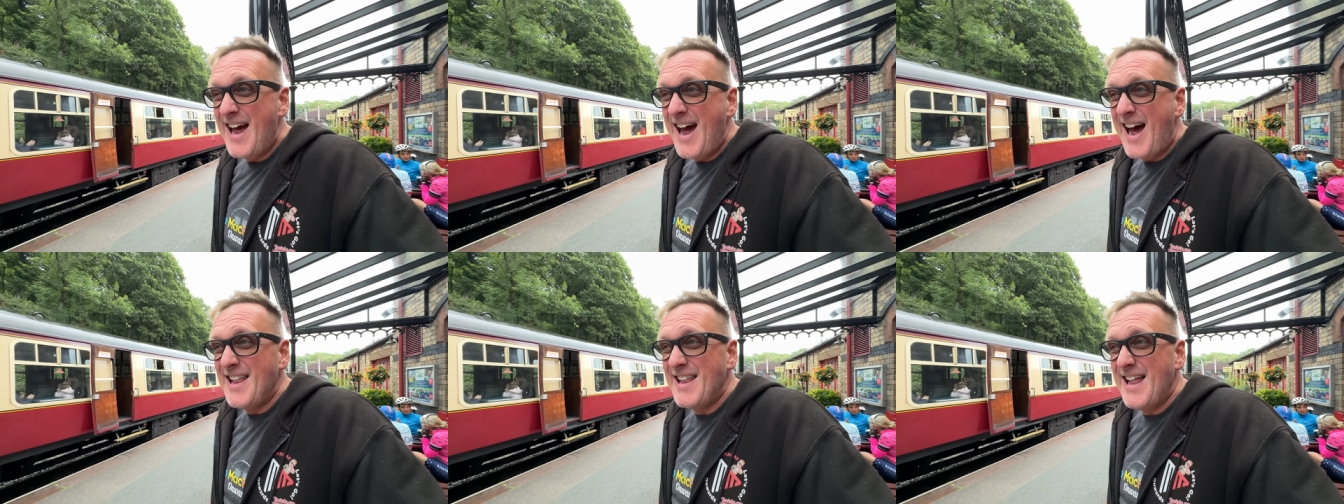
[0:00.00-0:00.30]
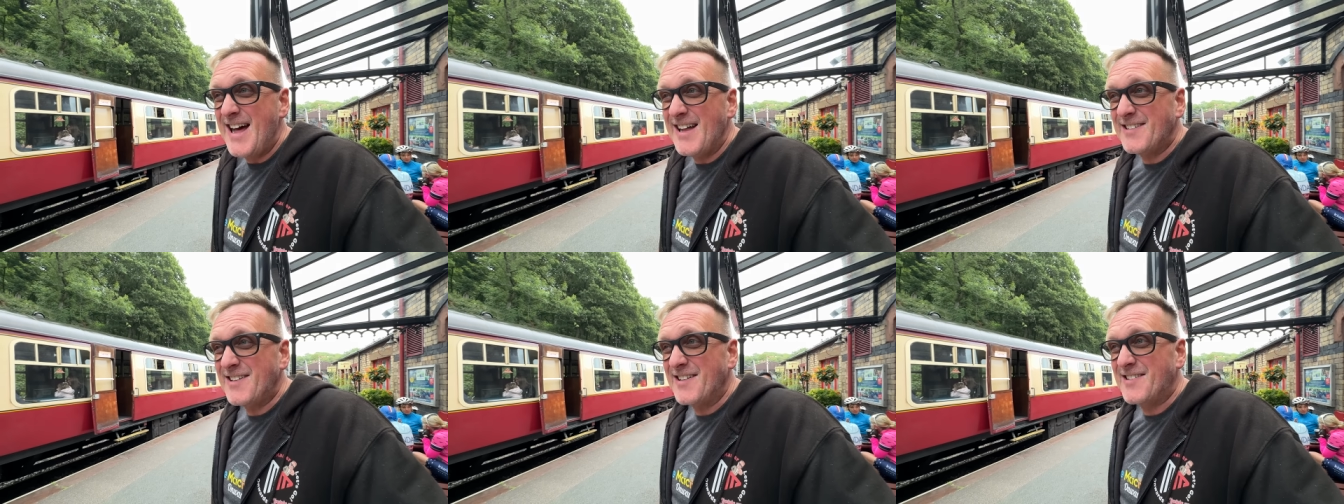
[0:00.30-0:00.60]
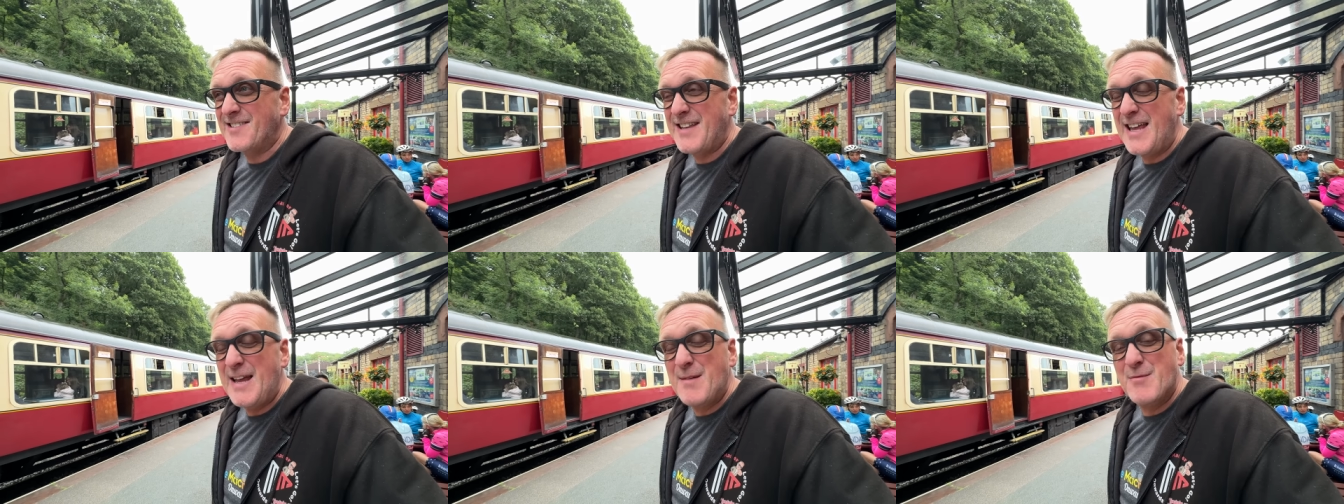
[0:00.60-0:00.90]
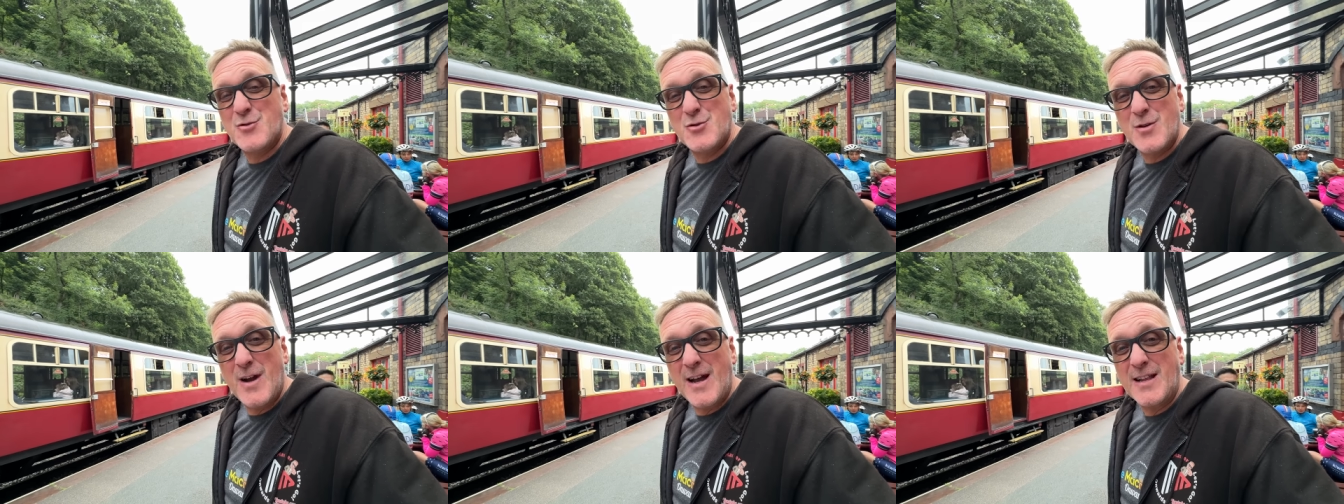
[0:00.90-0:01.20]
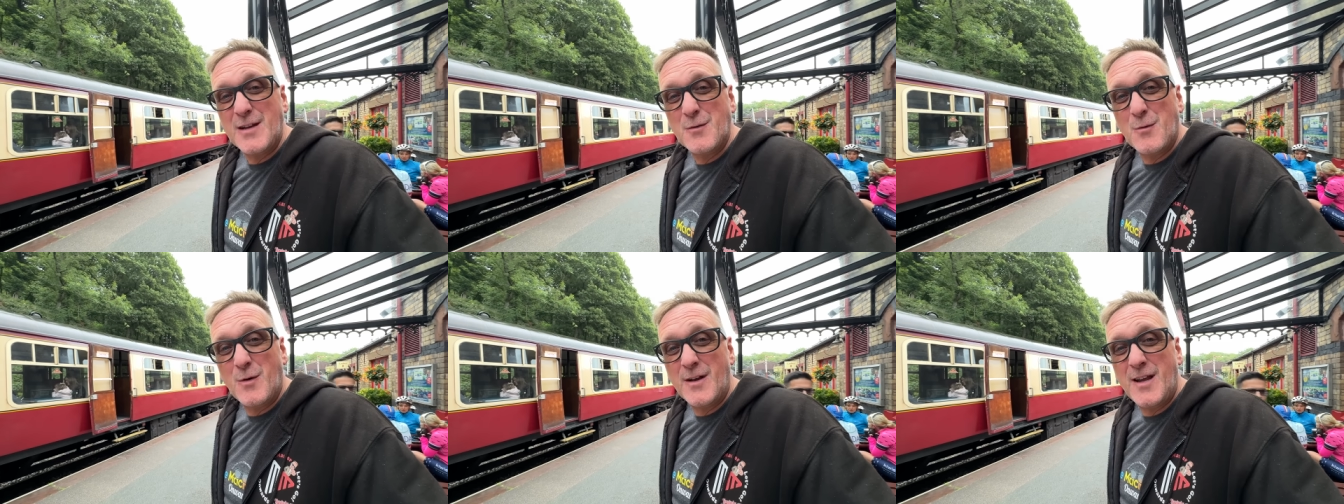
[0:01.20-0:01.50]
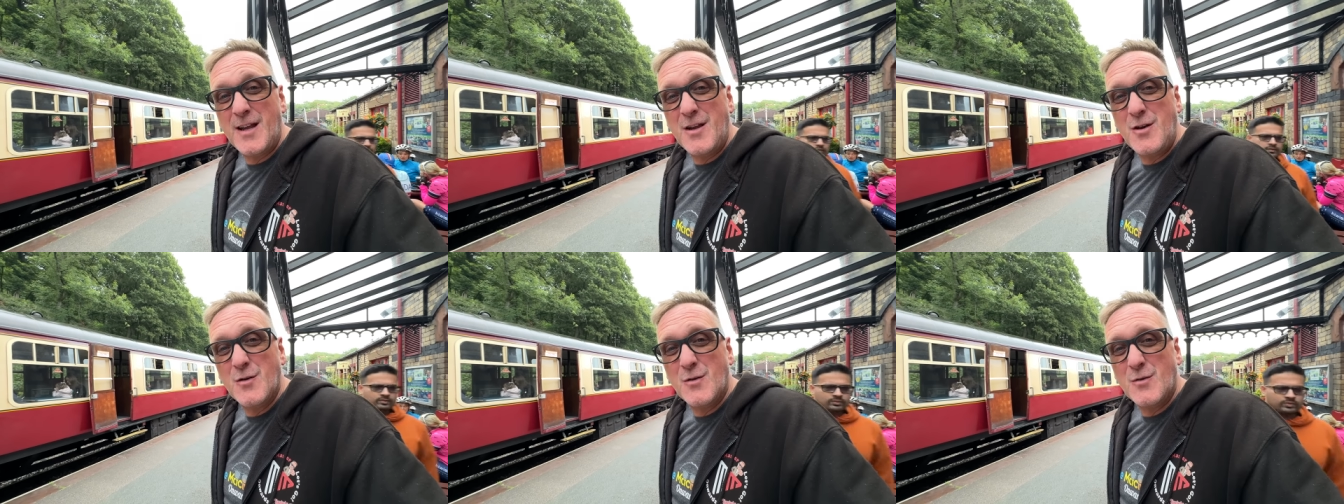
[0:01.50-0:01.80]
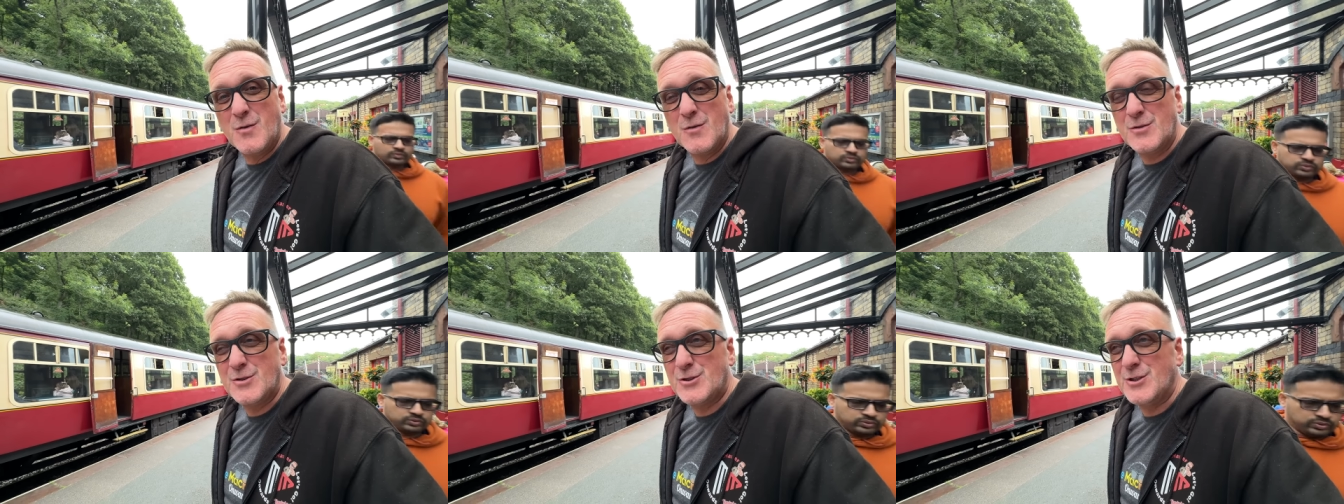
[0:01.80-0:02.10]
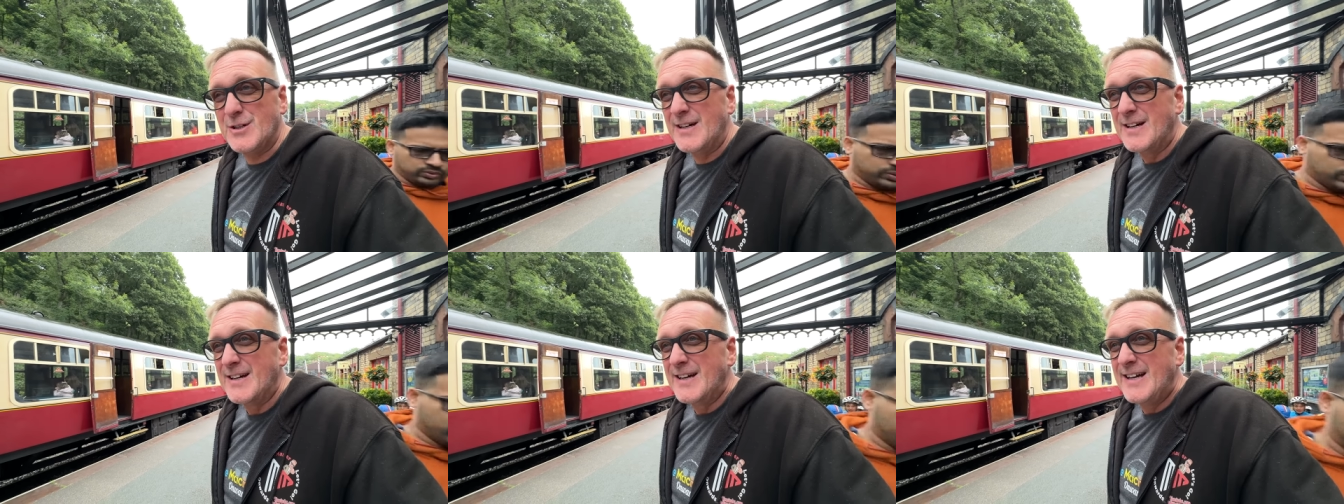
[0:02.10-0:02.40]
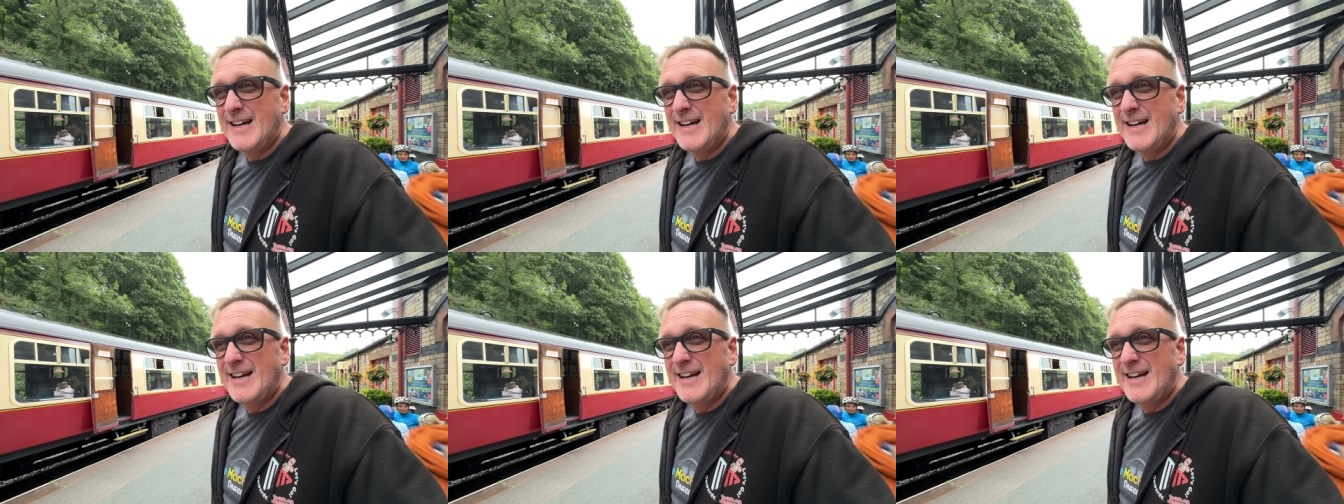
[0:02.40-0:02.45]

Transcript: And that's a steam train, the one in Yorkshire.